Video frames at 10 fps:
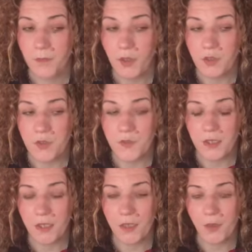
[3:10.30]
just
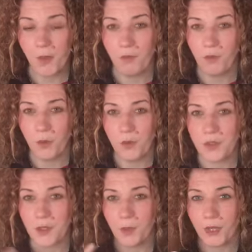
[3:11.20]
feel like I want
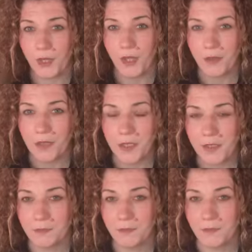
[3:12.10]
focus, I want
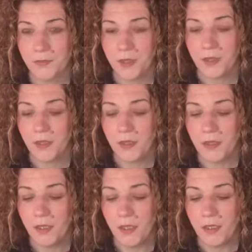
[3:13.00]
clarity.
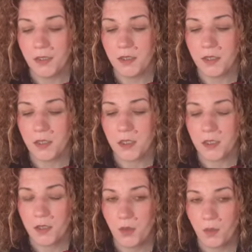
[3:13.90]
And
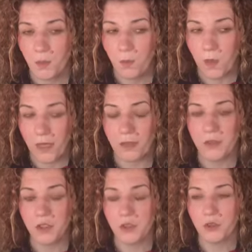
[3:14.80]
while
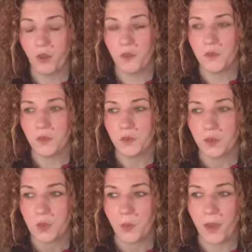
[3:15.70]
you're not
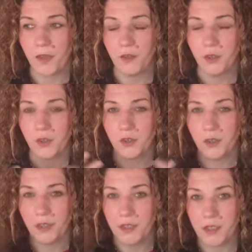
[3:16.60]
focused, while you're
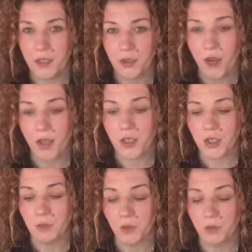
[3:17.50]
in
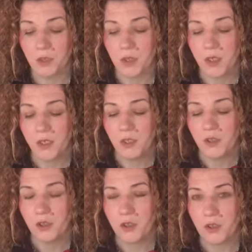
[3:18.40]
distraction mode,
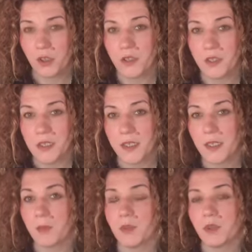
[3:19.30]
you're struggling to
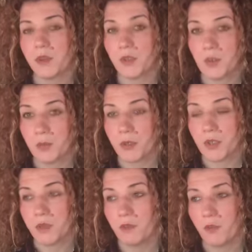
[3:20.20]
keep your thoughts
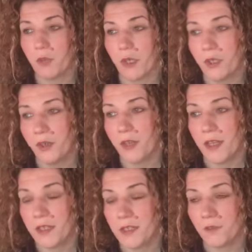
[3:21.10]
positive of where you're
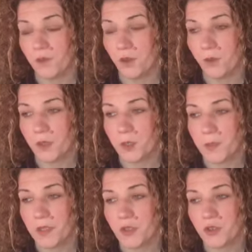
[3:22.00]
heading forwards
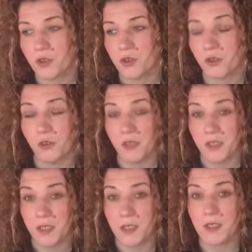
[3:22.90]
because you're struggling
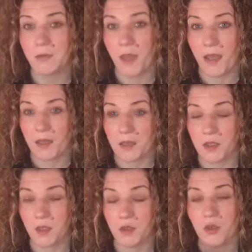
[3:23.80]
to see
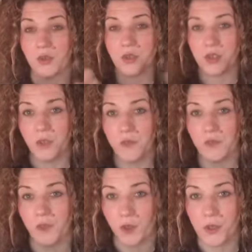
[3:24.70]
past all the stuff
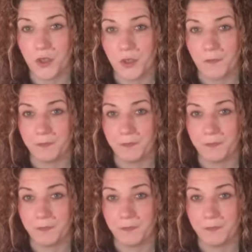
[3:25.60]
you've got to do.